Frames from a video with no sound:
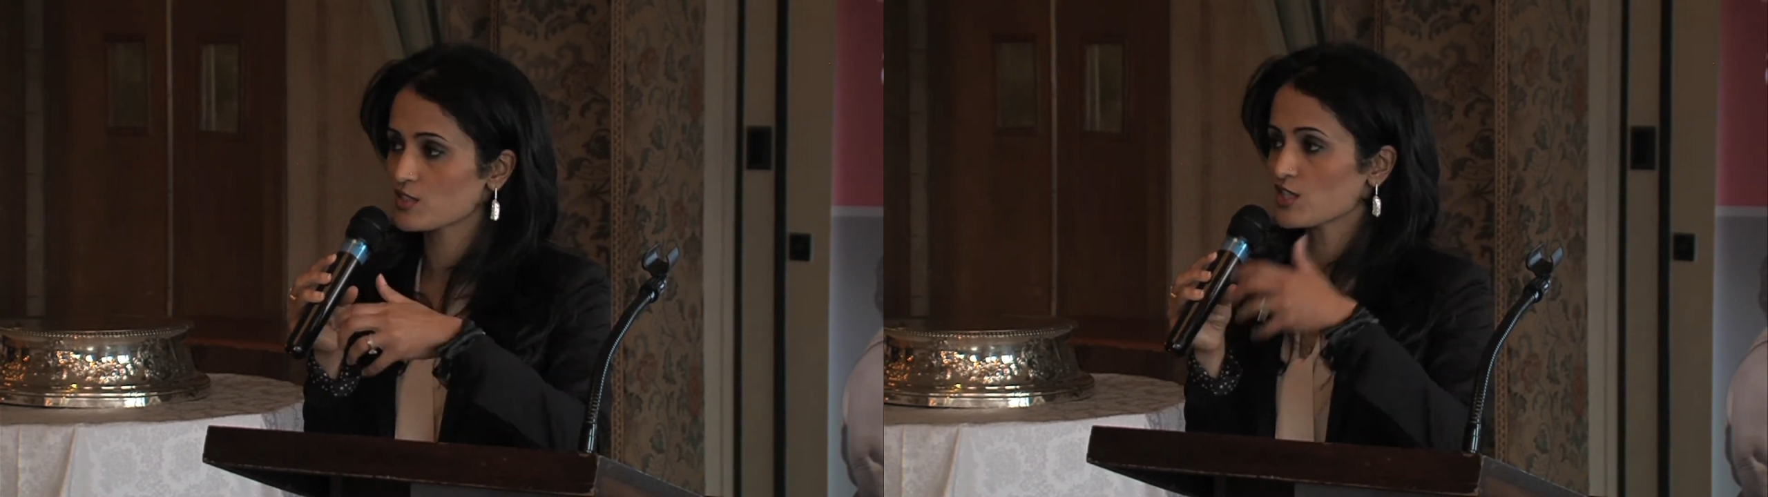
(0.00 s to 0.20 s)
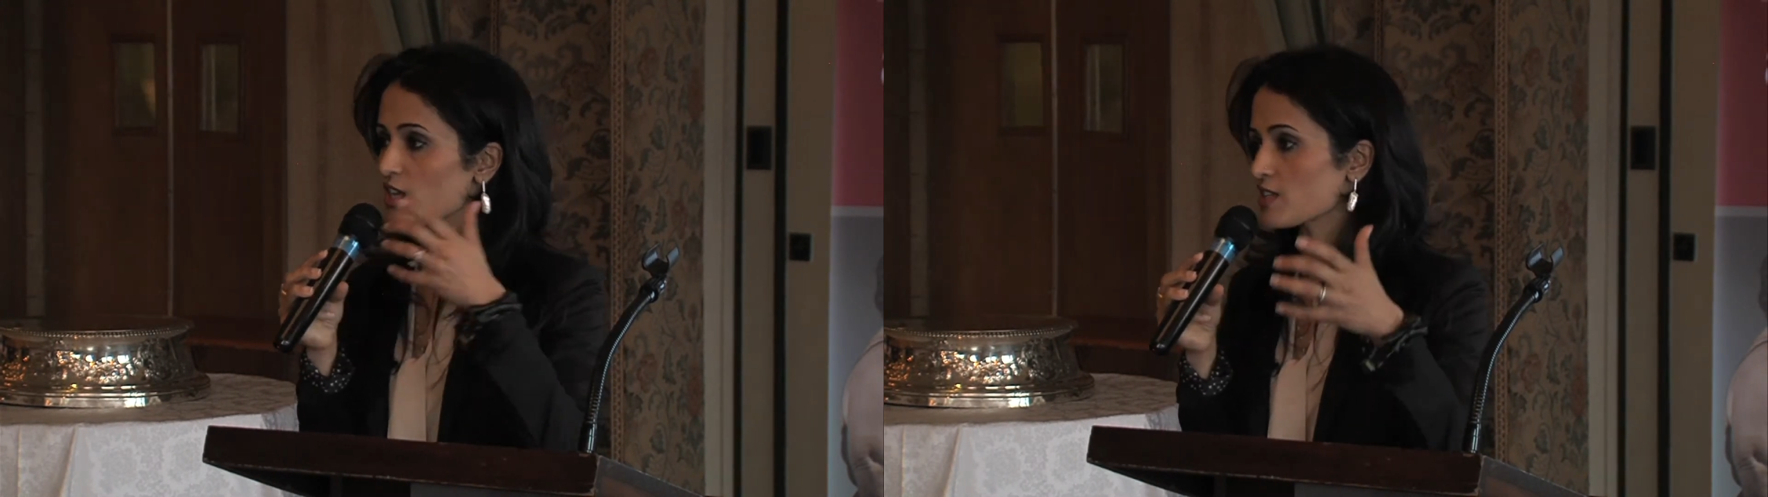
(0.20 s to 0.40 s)

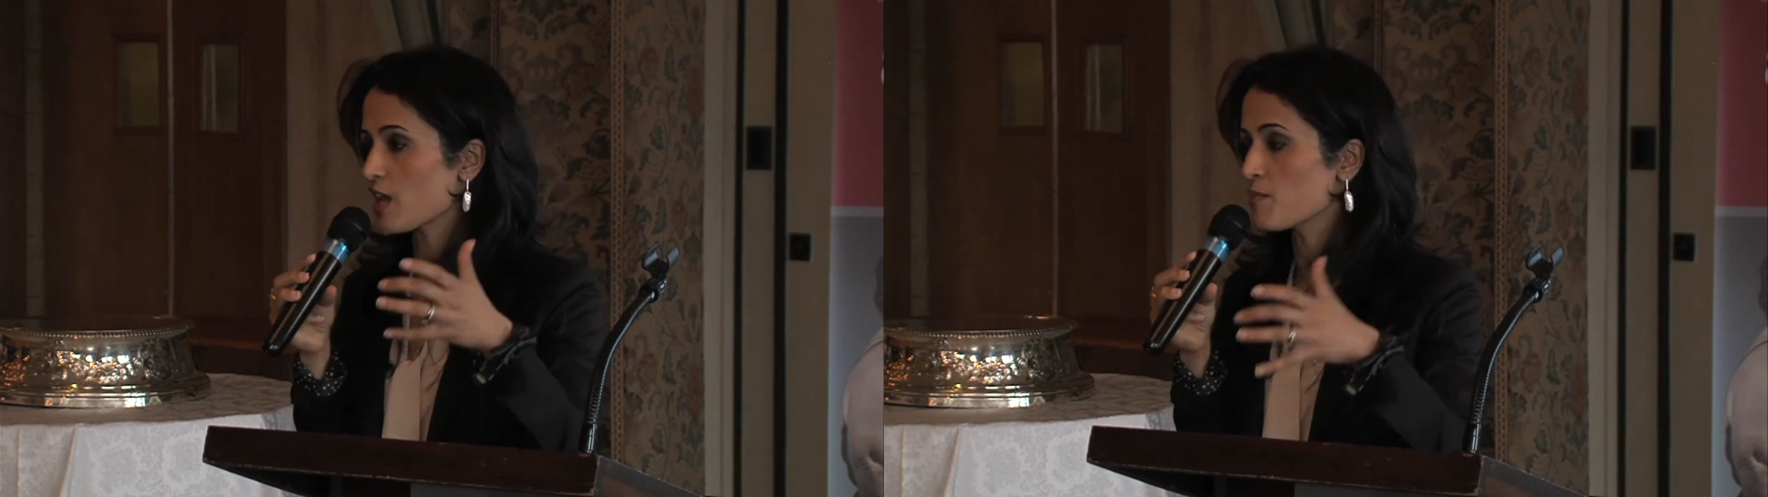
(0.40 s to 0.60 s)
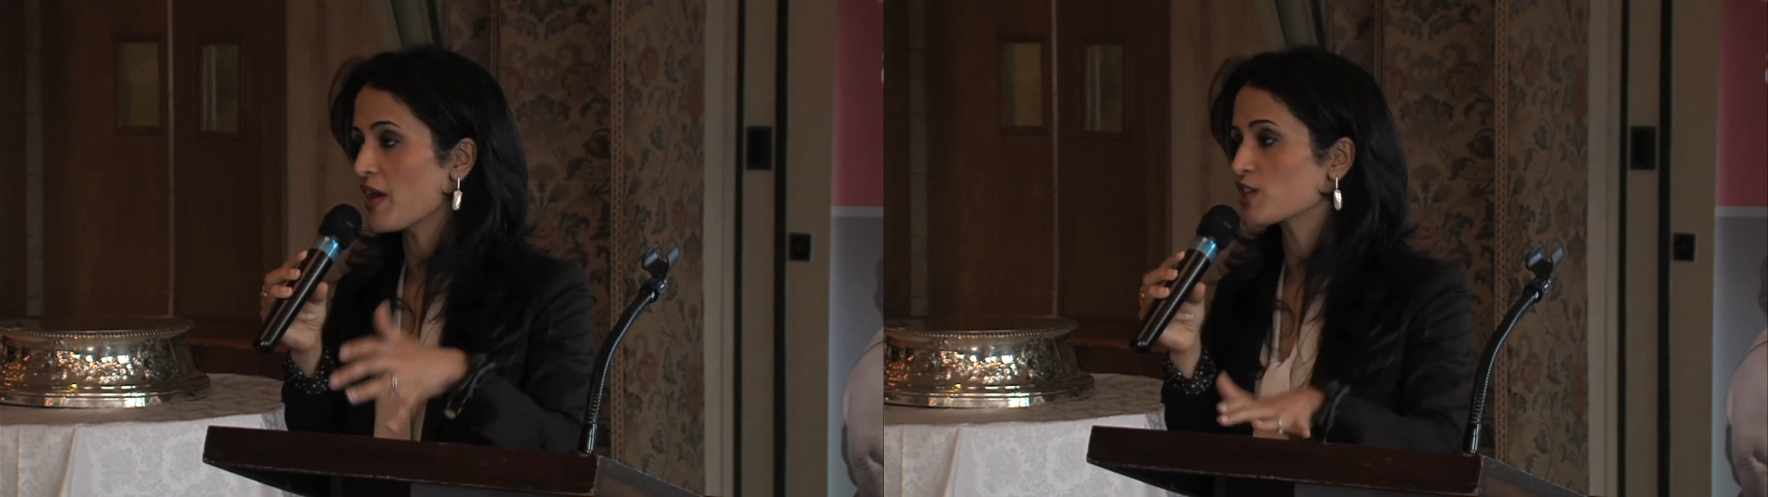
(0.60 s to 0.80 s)
just as
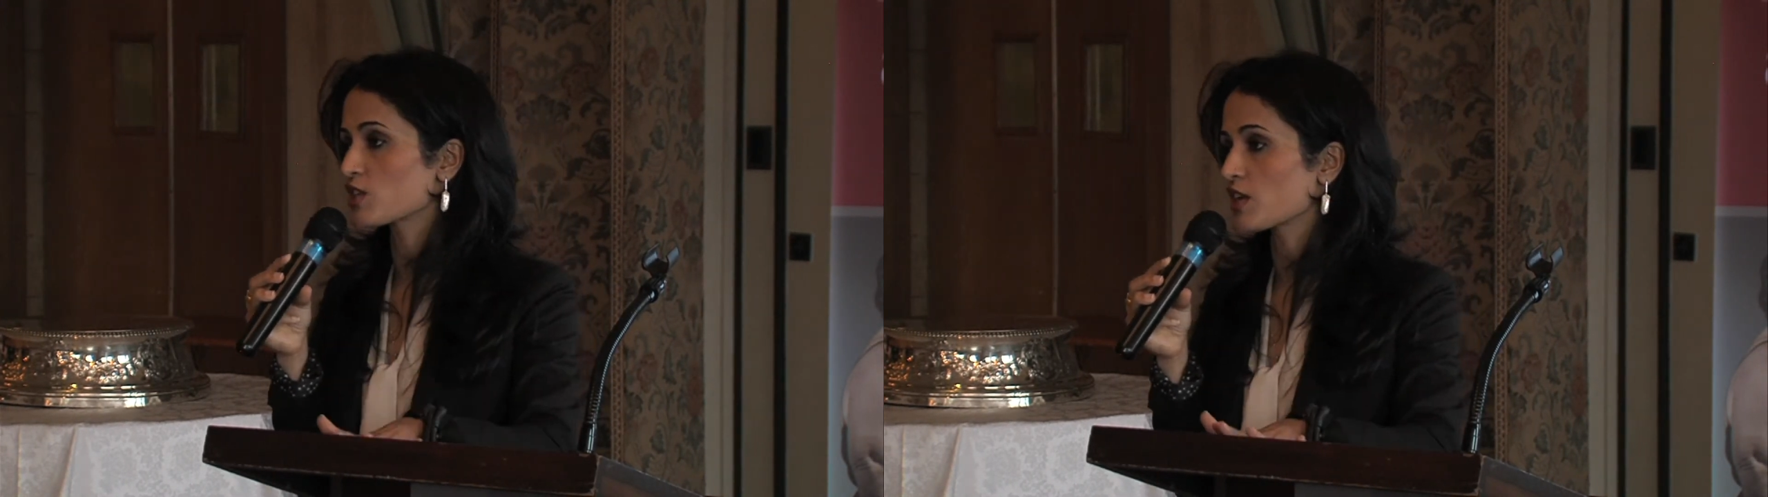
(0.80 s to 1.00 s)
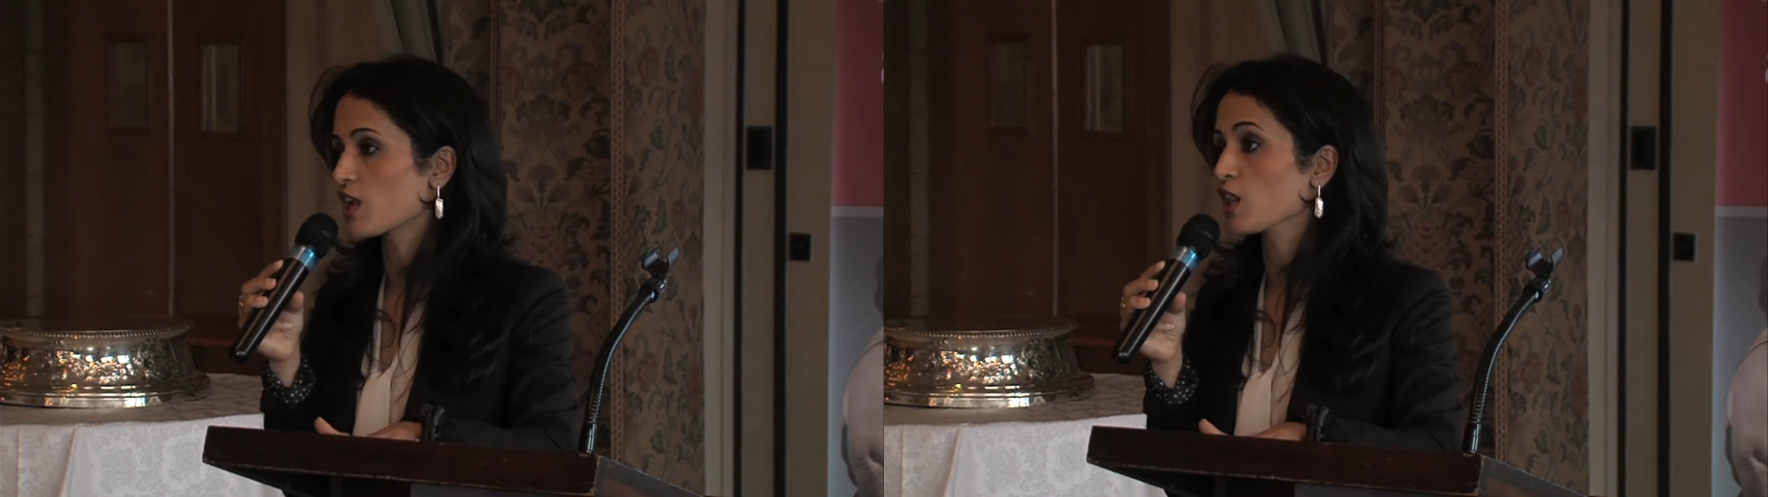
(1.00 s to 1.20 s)
I
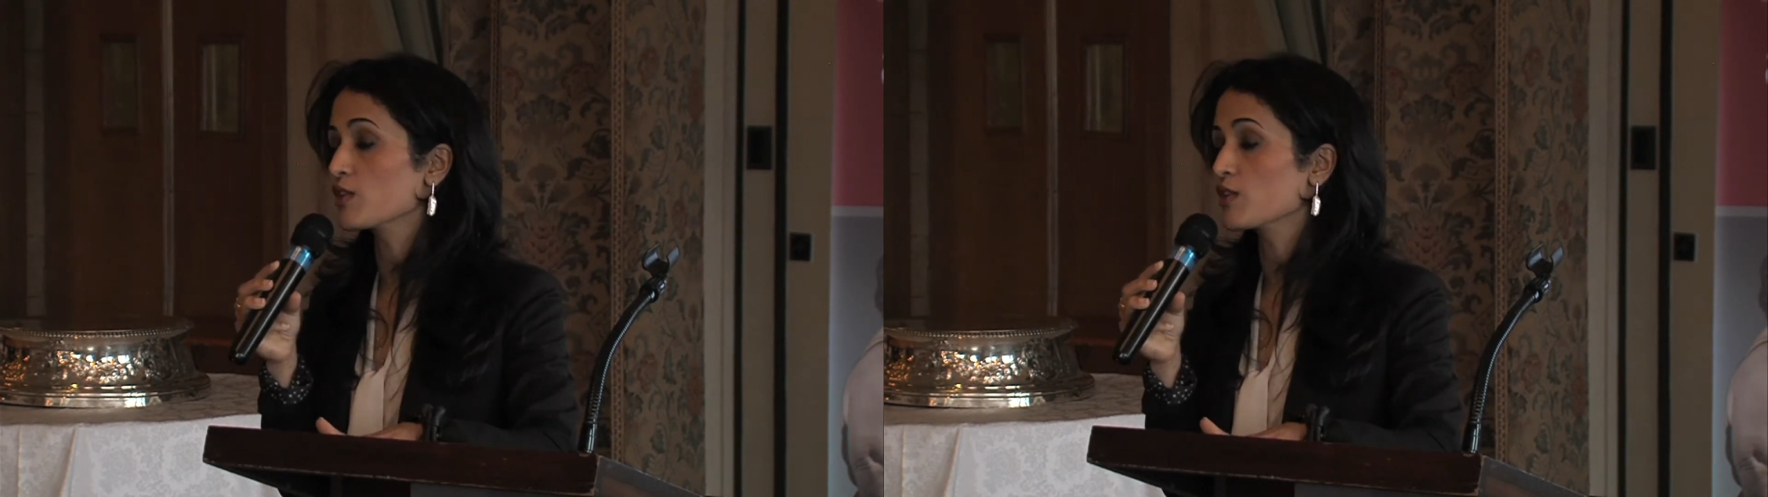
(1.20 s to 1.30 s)
mentioned,